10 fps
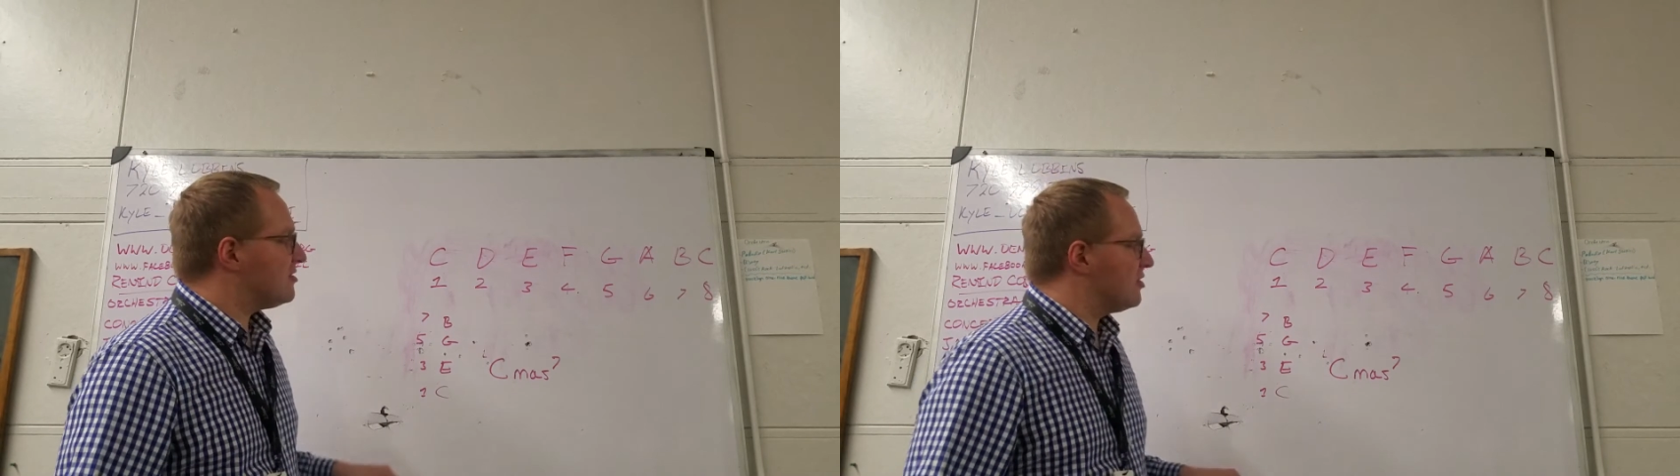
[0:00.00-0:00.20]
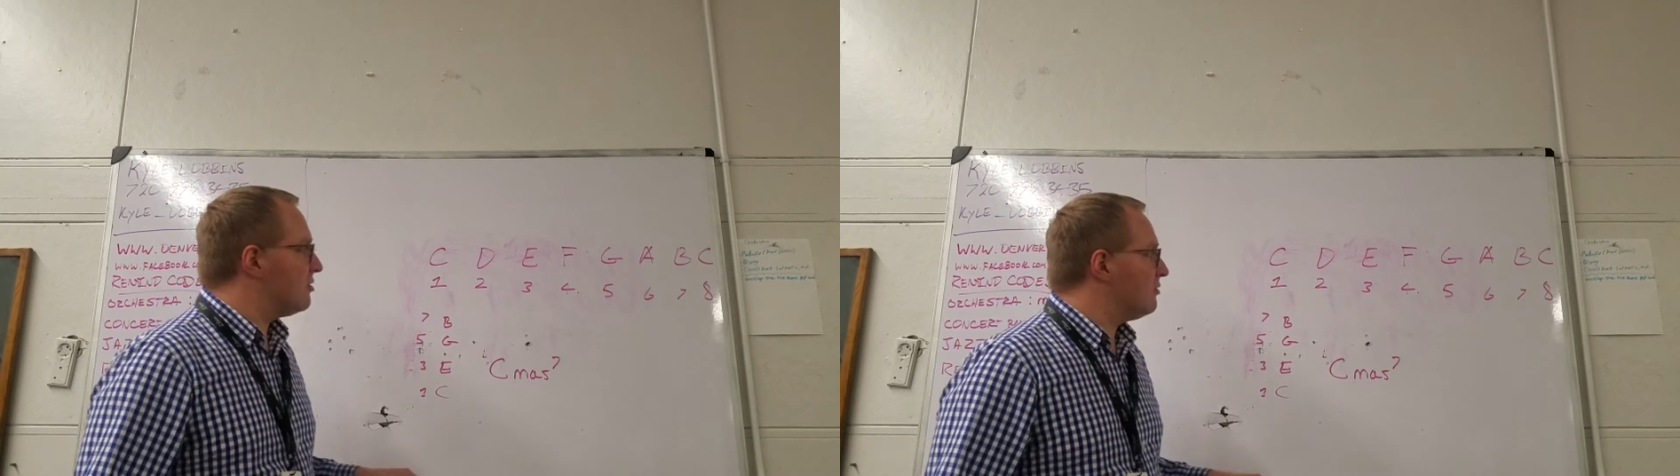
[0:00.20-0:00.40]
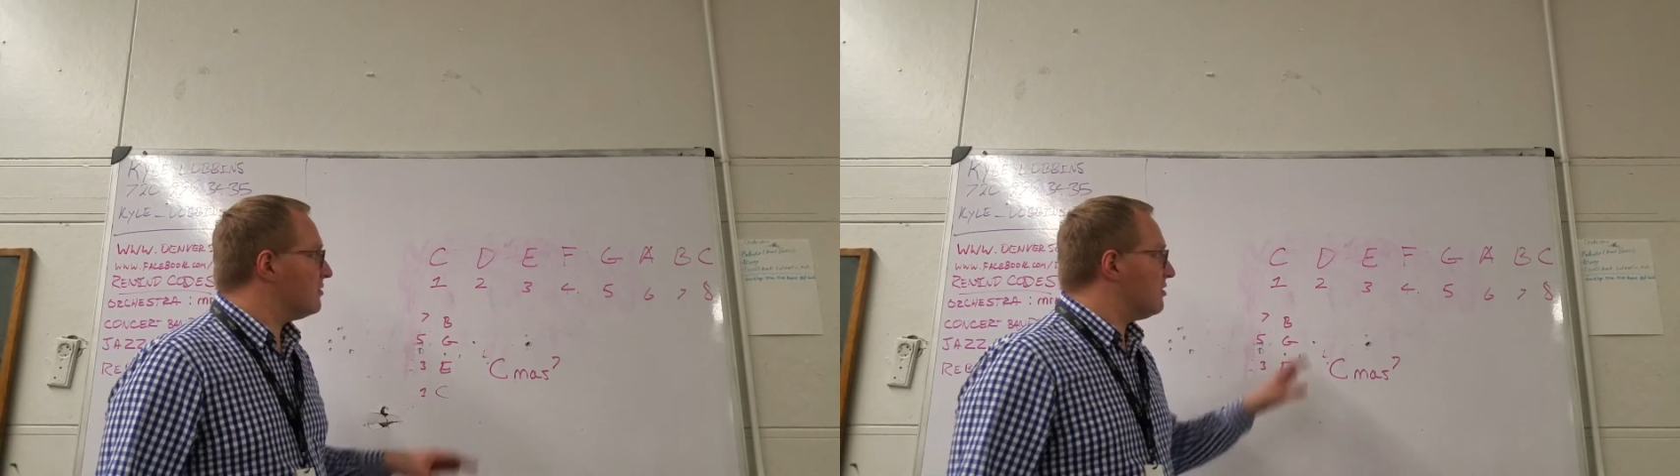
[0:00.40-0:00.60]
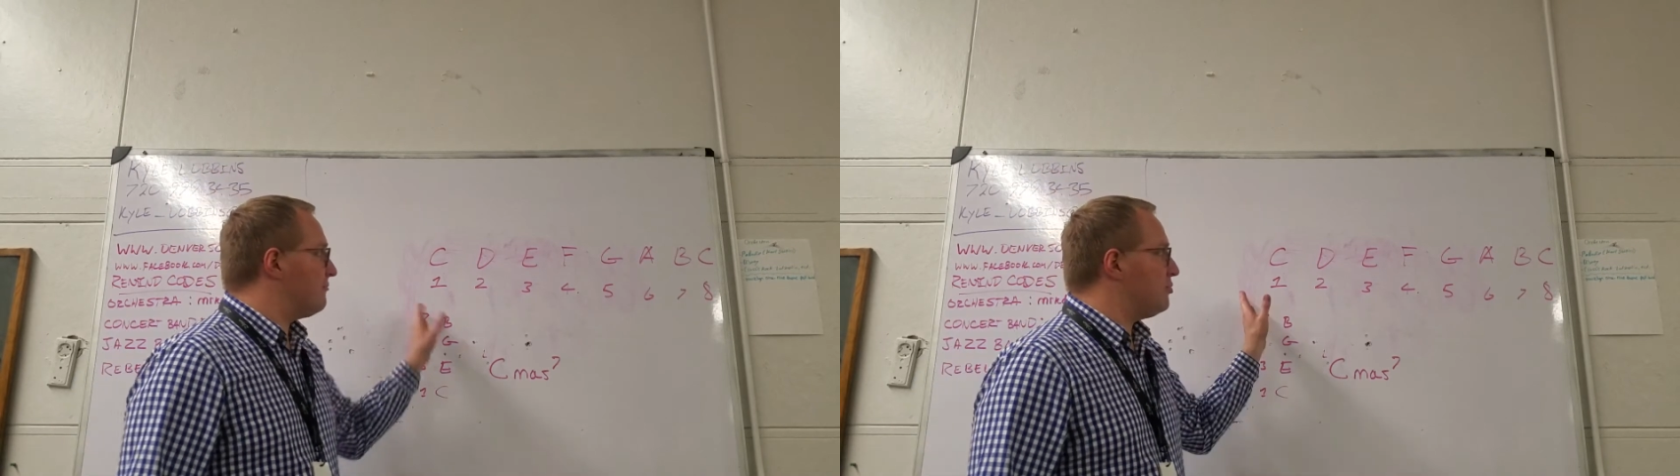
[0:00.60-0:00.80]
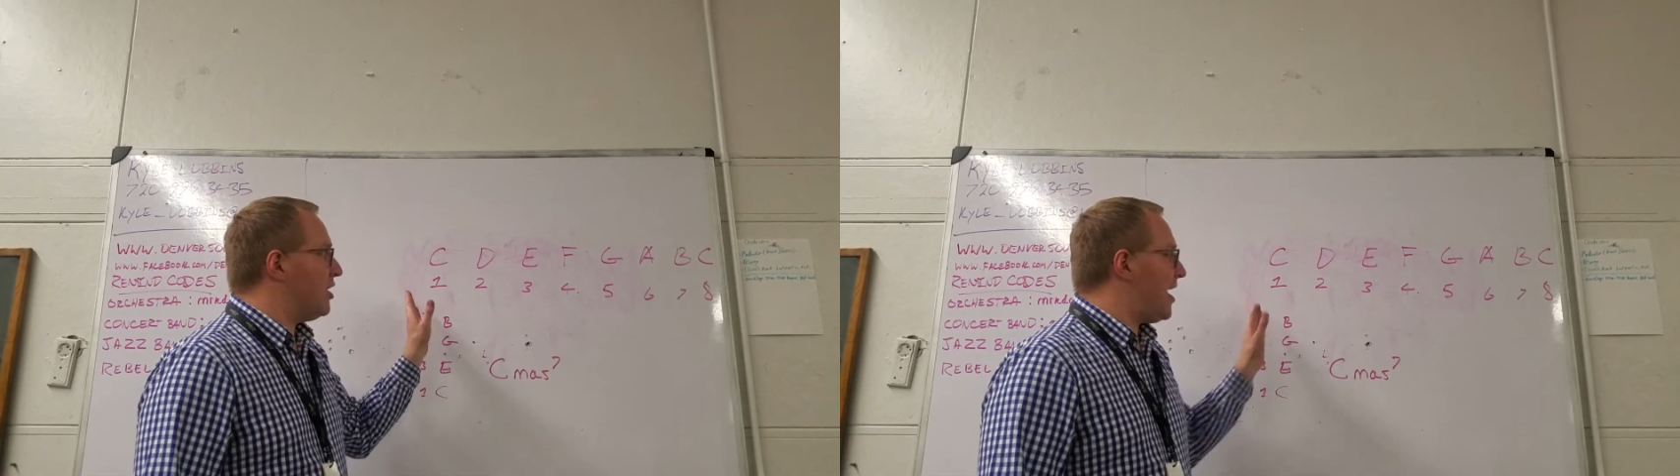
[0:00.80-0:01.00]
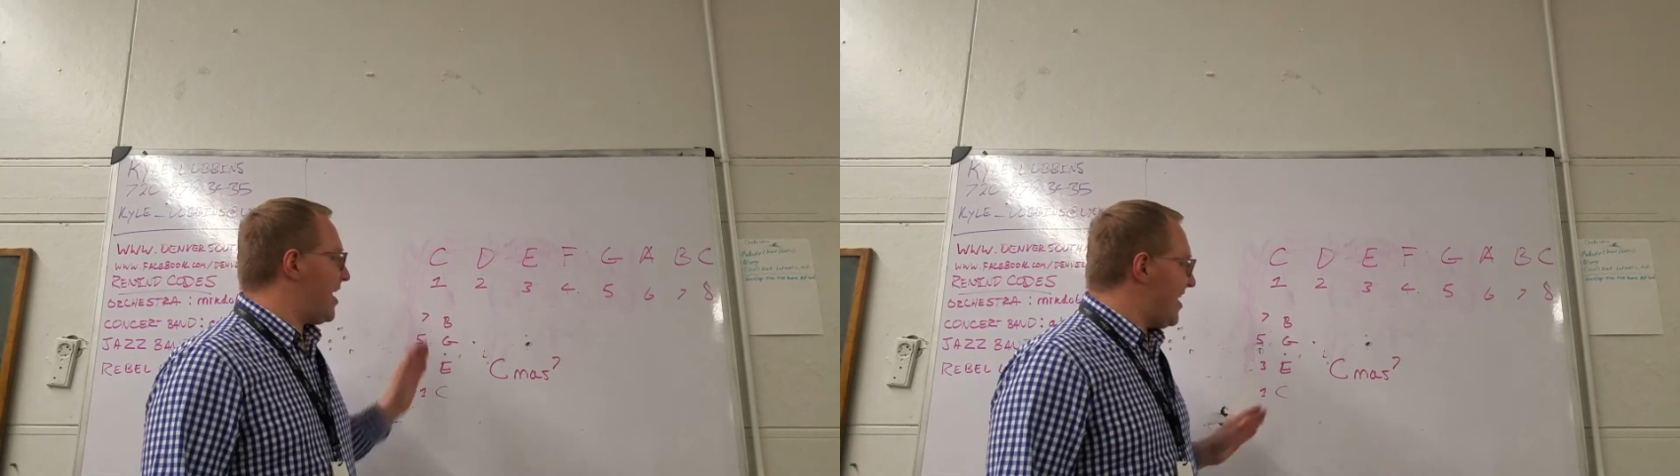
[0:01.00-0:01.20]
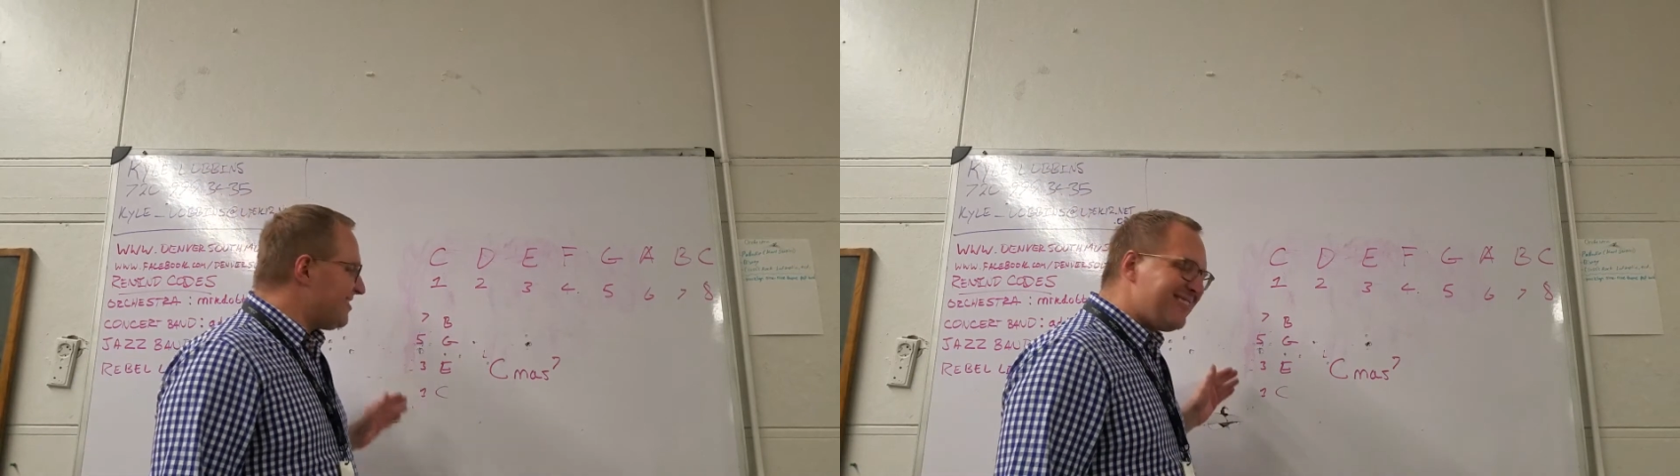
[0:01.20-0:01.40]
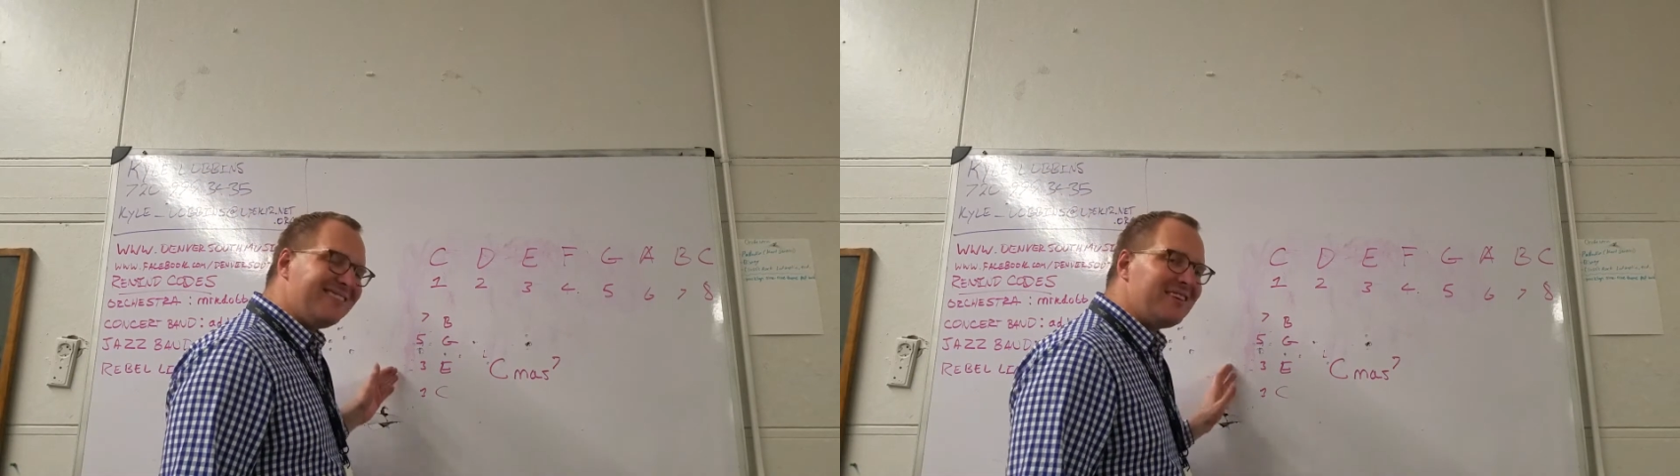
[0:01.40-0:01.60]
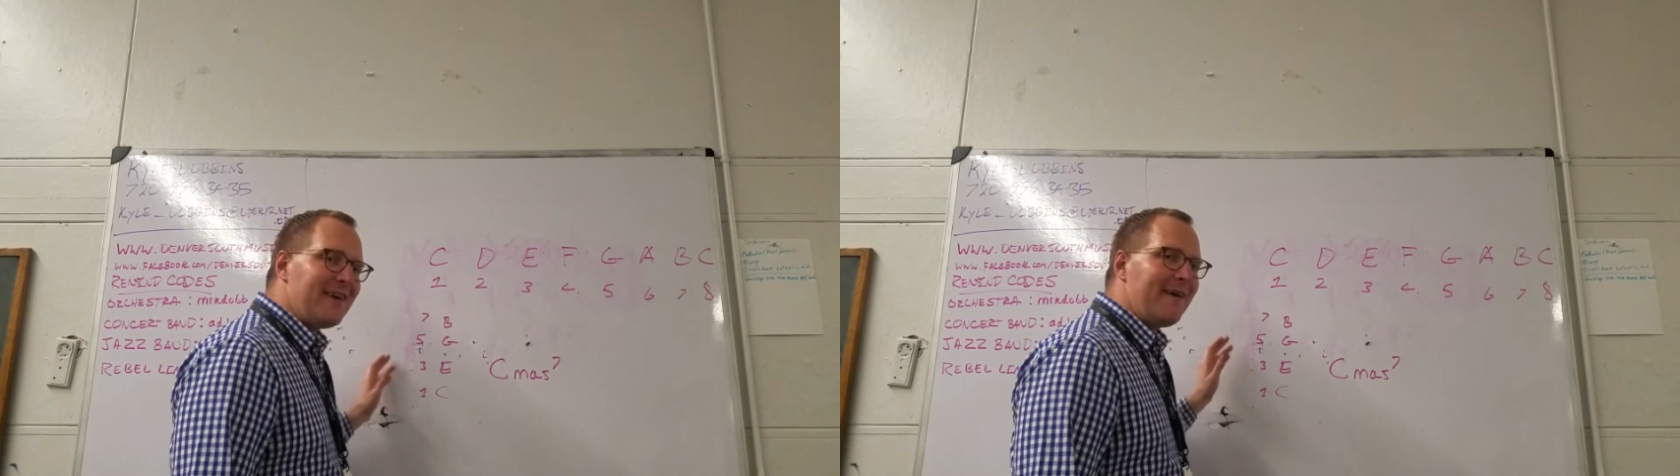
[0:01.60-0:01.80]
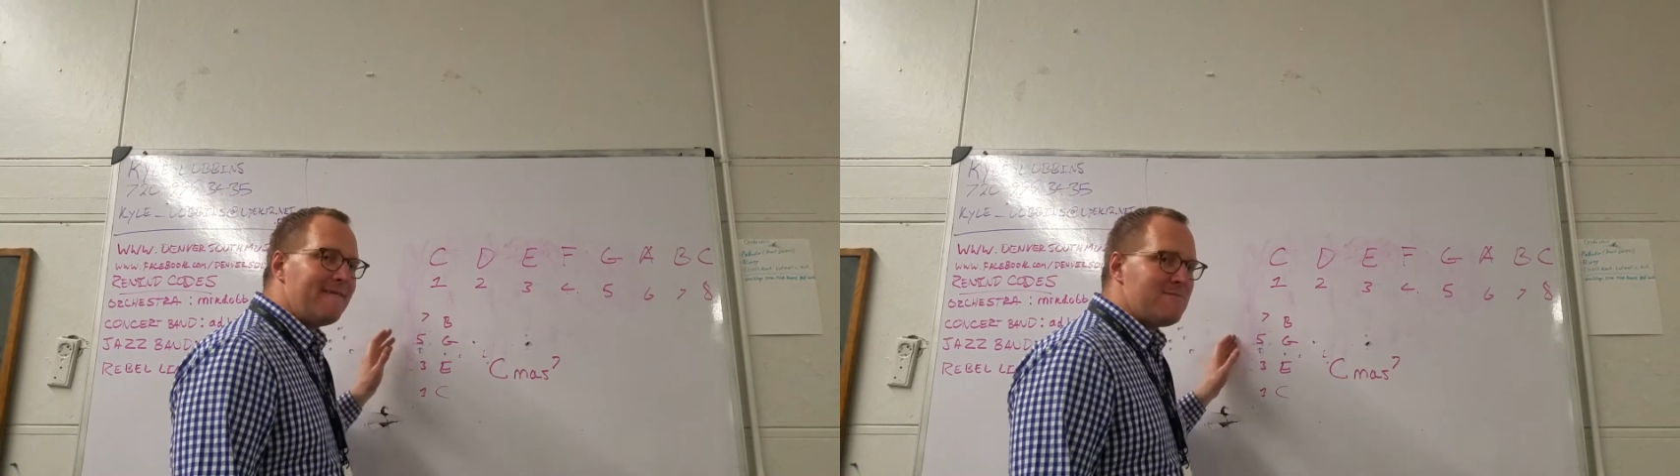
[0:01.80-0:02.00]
you to play a C